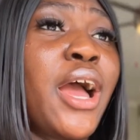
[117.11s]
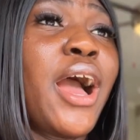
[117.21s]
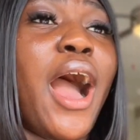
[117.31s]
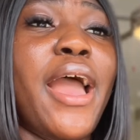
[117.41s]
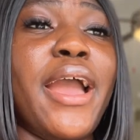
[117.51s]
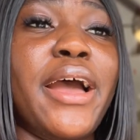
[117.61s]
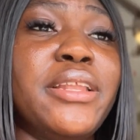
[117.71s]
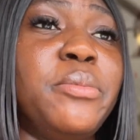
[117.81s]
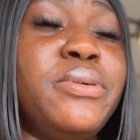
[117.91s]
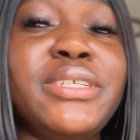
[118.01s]
I had
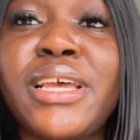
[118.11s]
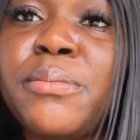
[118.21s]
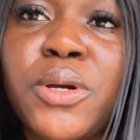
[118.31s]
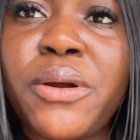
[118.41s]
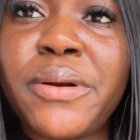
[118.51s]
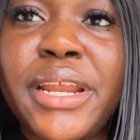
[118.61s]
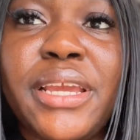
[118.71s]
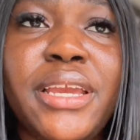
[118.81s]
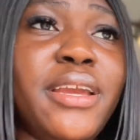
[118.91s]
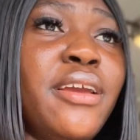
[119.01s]
a preceptor
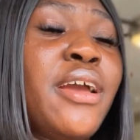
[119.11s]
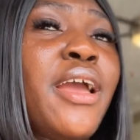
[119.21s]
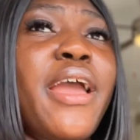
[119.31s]
already.